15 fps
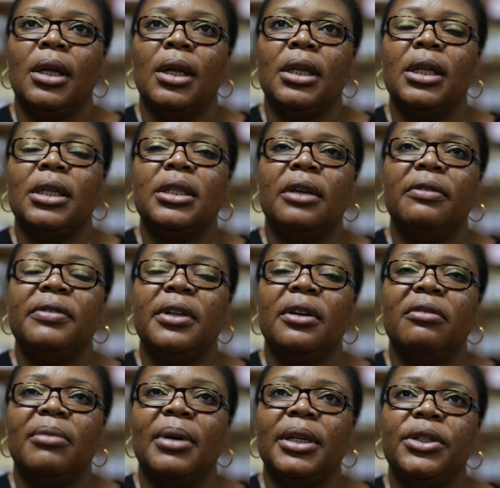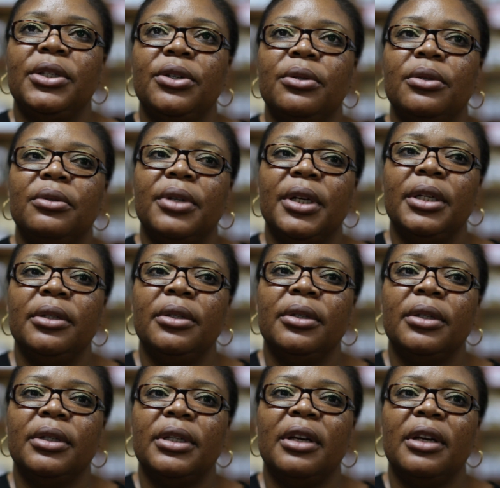The safety of my children,
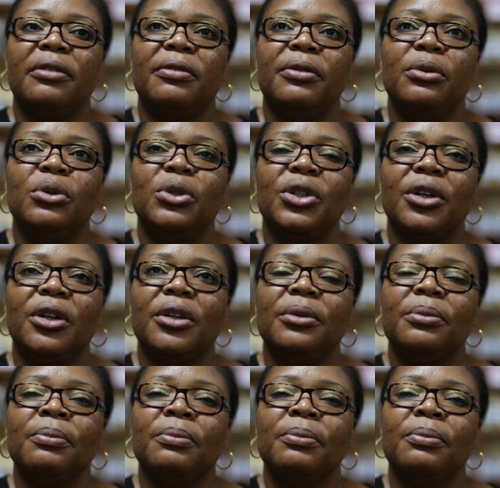their future,